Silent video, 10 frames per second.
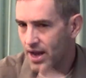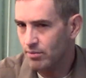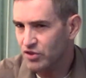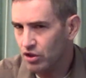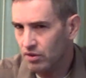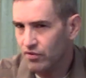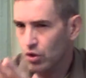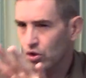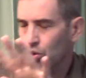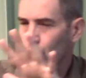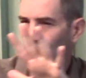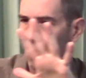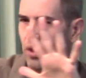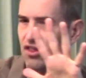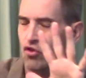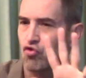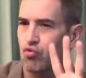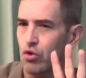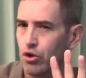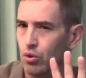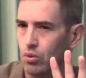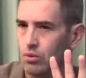observed, withdrew,